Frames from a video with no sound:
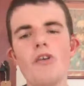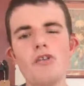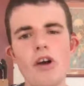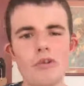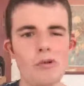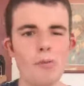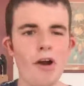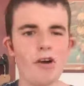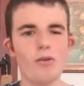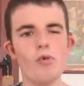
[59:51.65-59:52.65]
I do hope to be
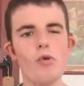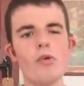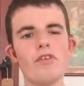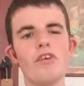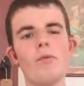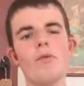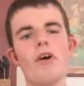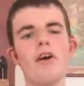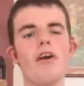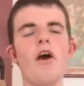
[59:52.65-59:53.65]
back on Raw in some
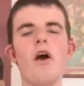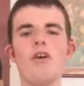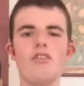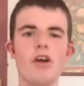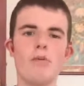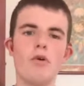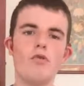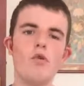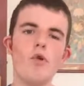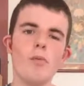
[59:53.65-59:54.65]
way, shape
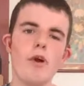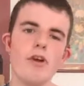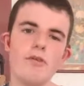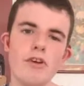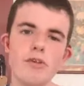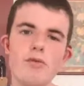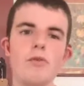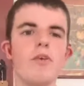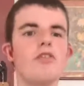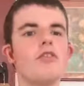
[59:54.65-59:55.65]
or form, hopefully in the
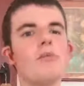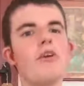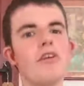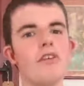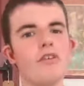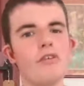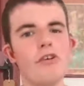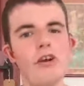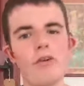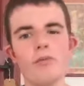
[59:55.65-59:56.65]
form of actually being in the
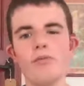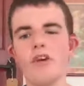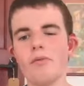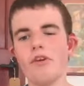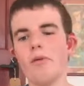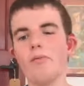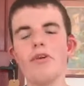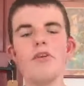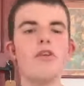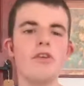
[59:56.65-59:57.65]
studio from
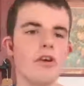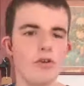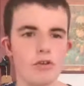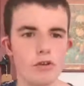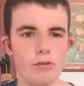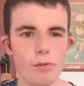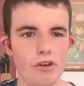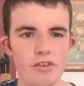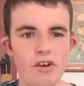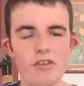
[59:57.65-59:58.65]
September, and who knows what we'll
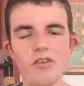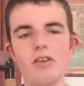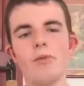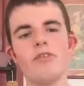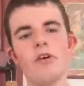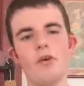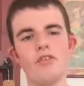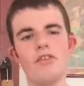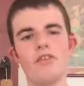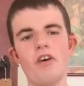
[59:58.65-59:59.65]
be discussing. There'll be so
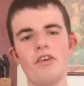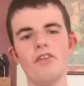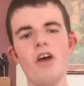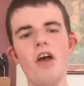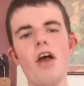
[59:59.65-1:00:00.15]
much to discuss.